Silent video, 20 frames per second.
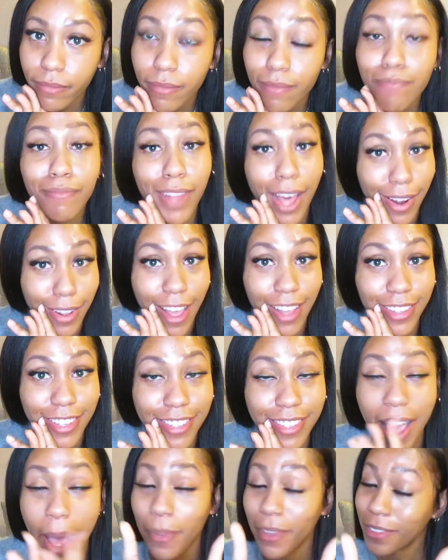Not a lot this
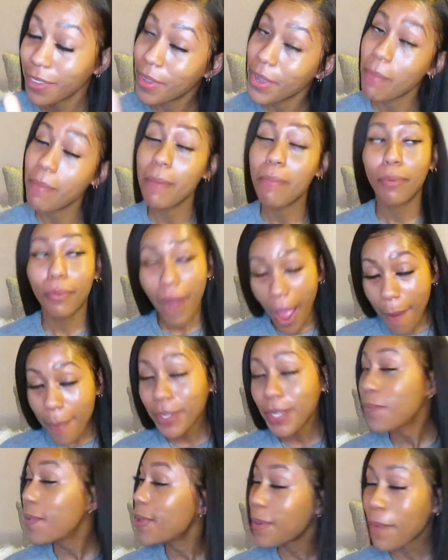time. This is going to be
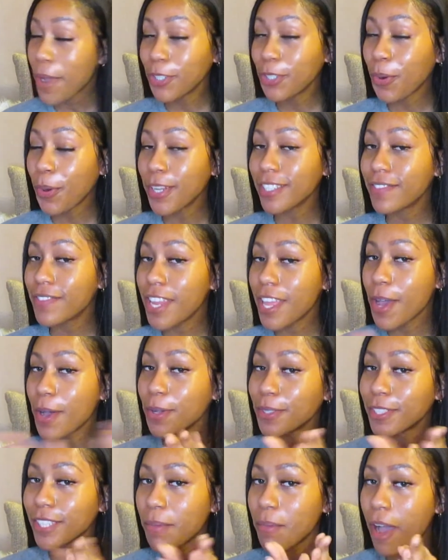probably one of my shortest
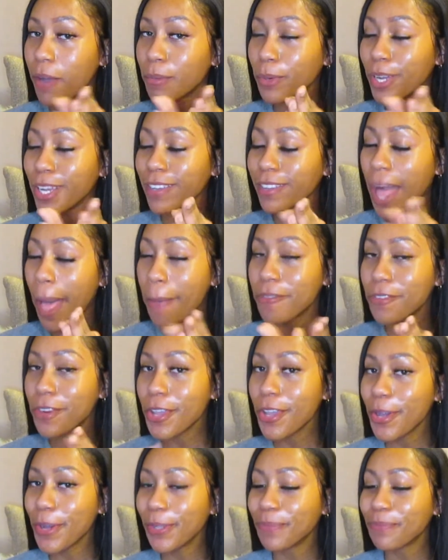videos. Come on, Bri, claps for
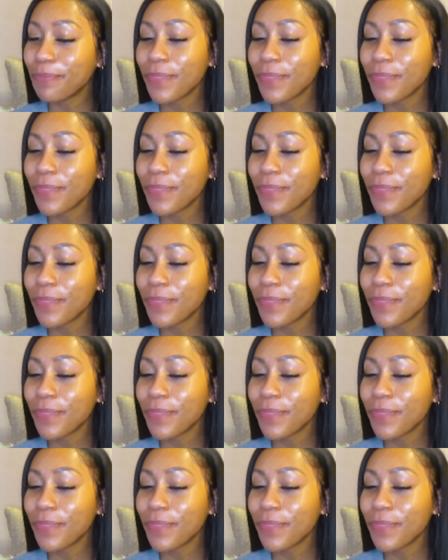you.